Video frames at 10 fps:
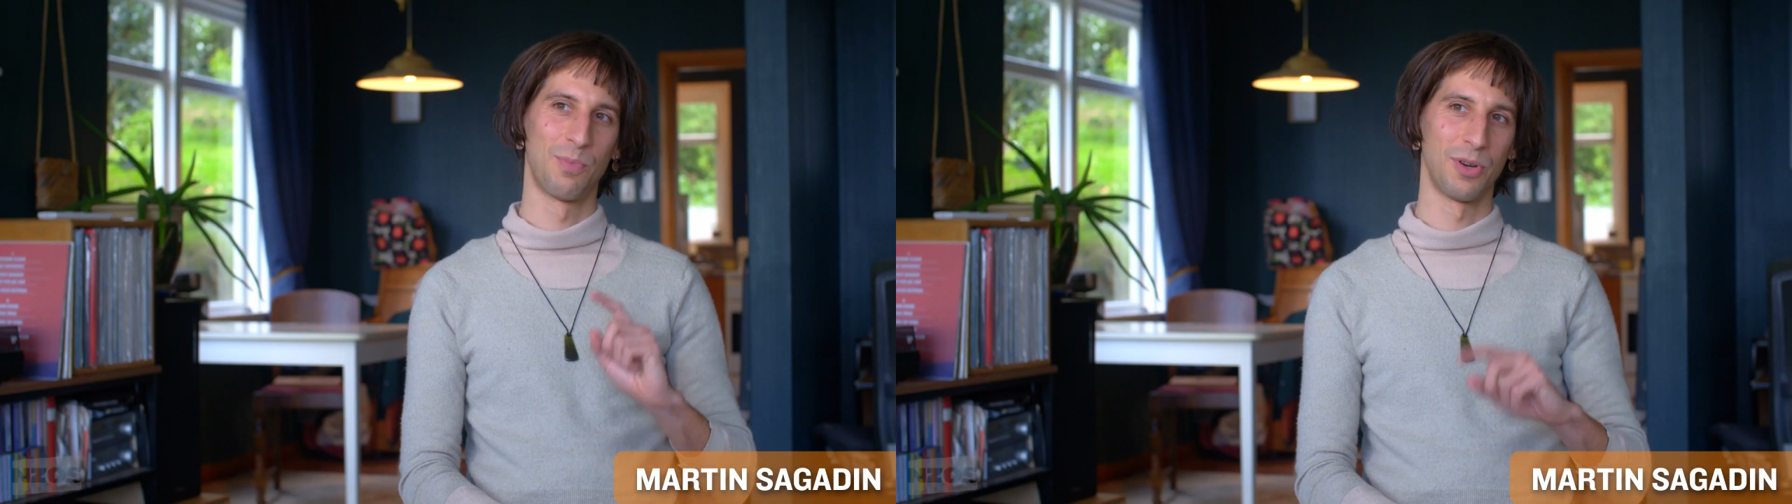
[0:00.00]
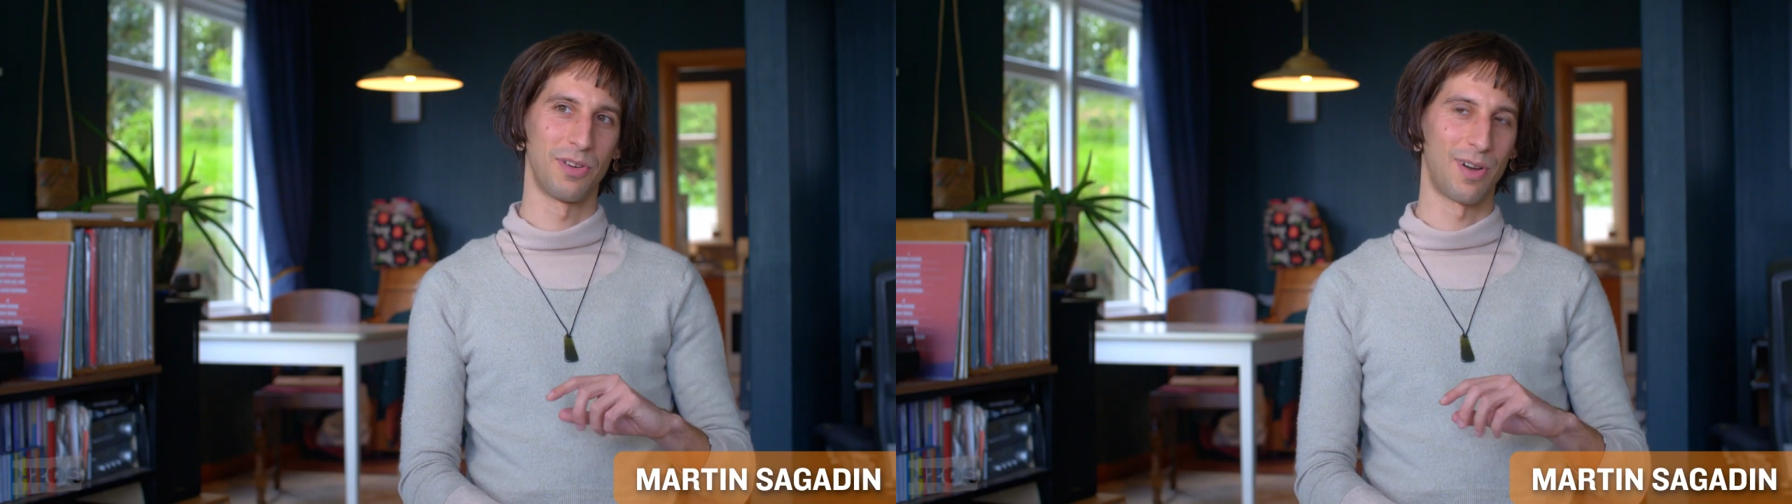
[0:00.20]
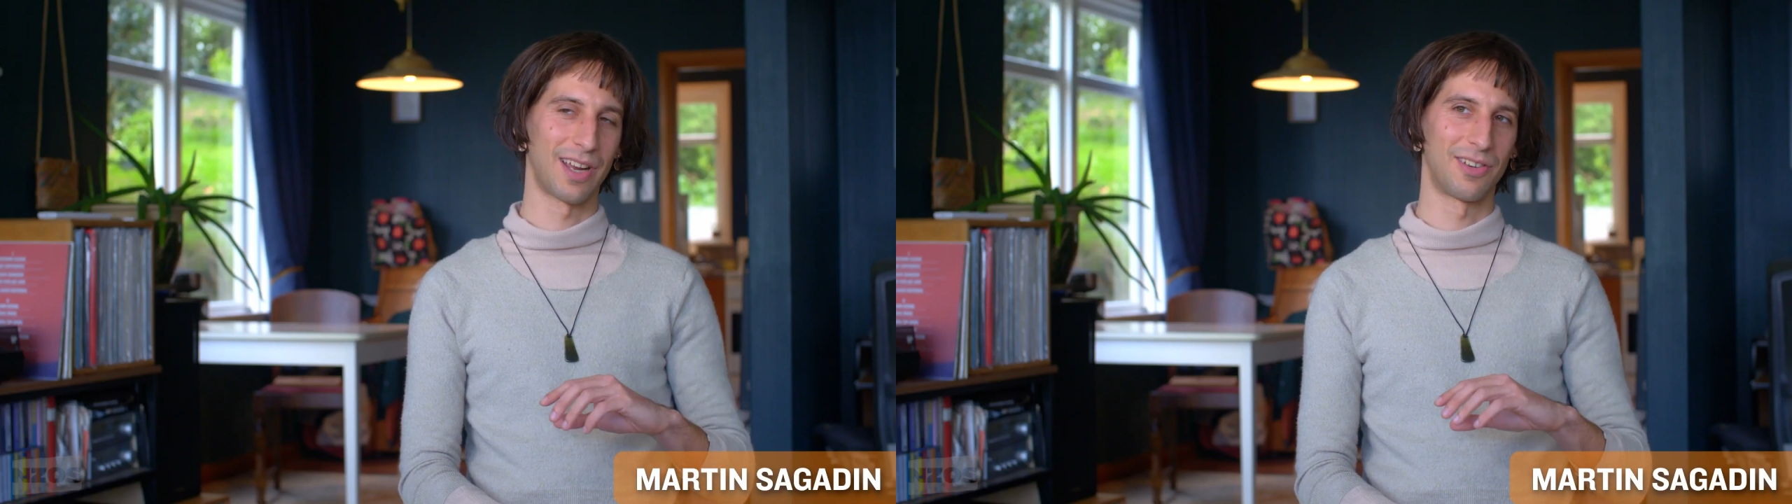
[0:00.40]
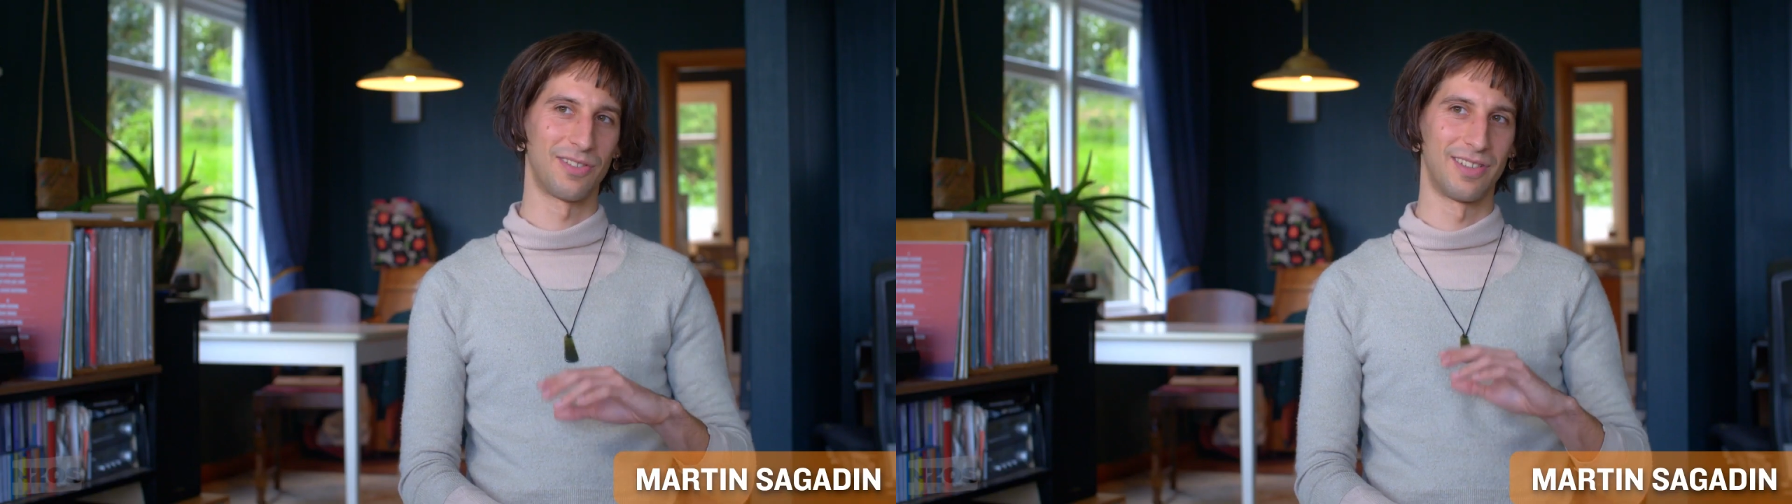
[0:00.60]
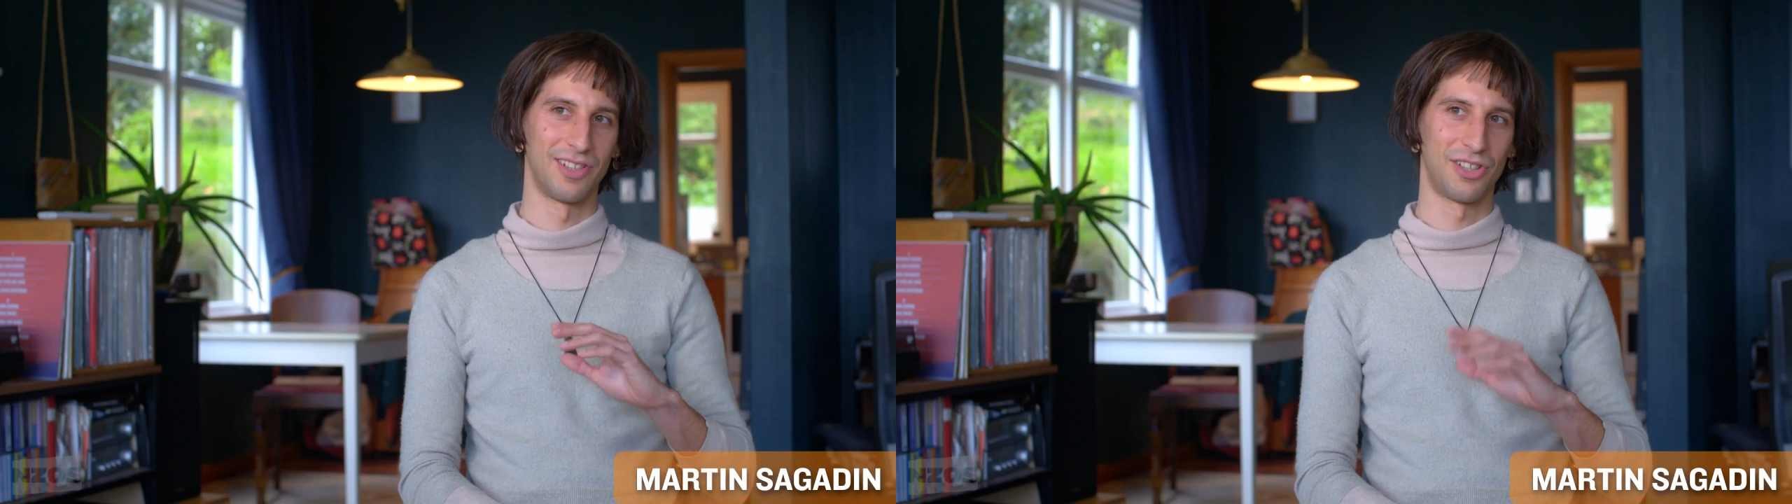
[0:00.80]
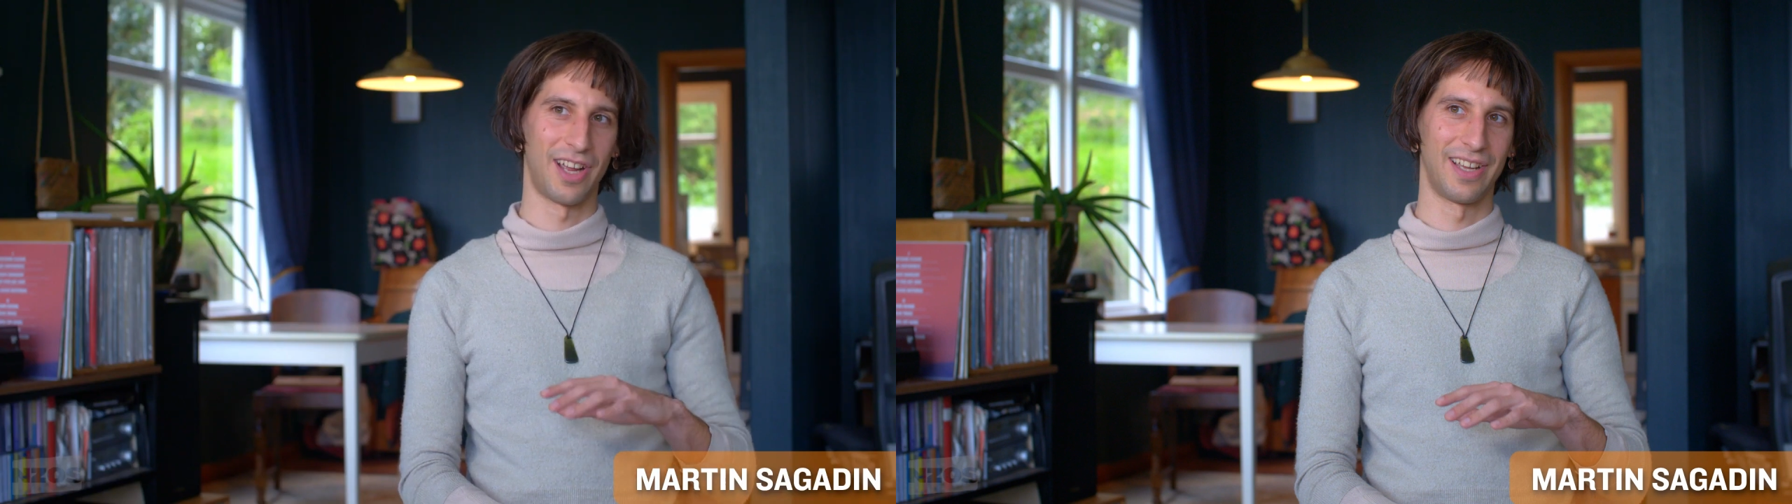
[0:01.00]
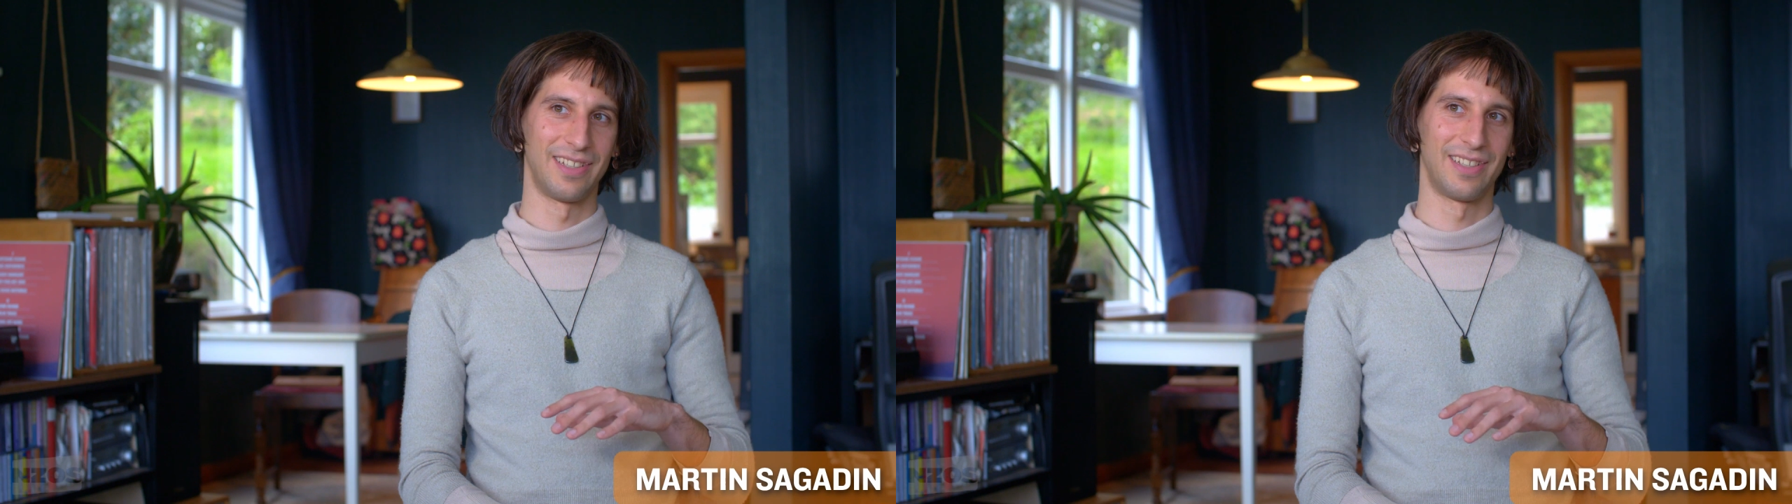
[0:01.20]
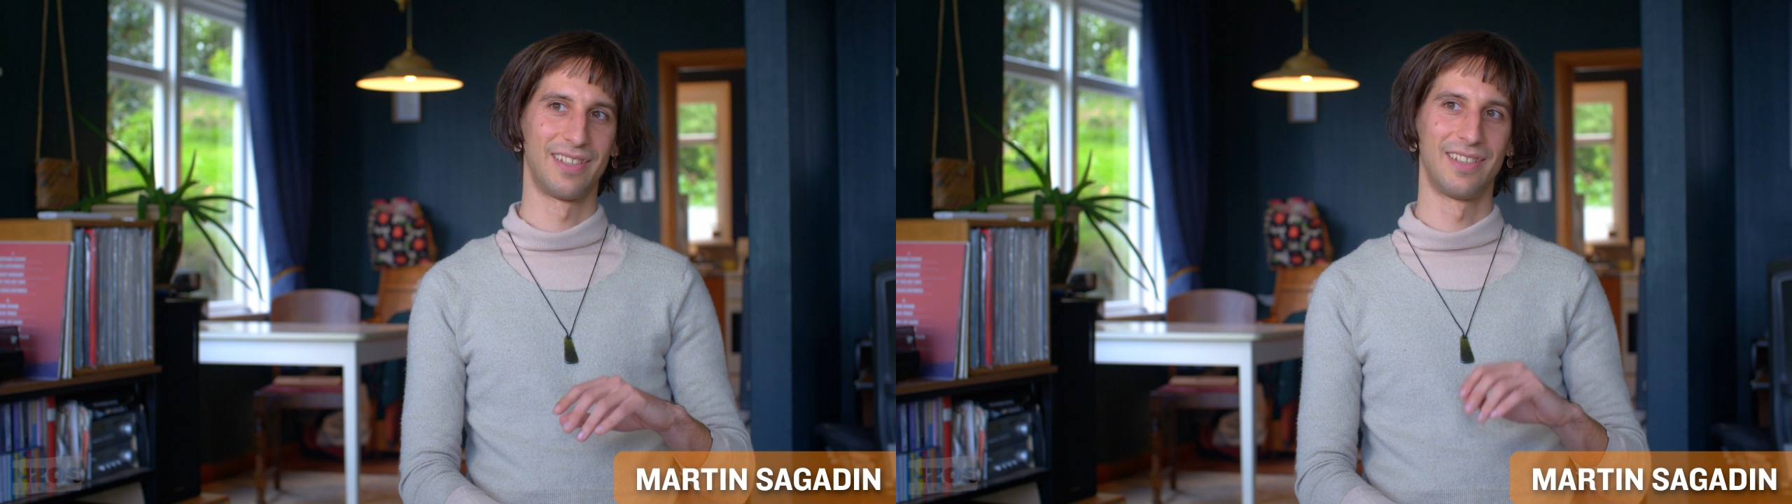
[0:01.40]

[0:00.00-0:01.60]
put your actors in the shade,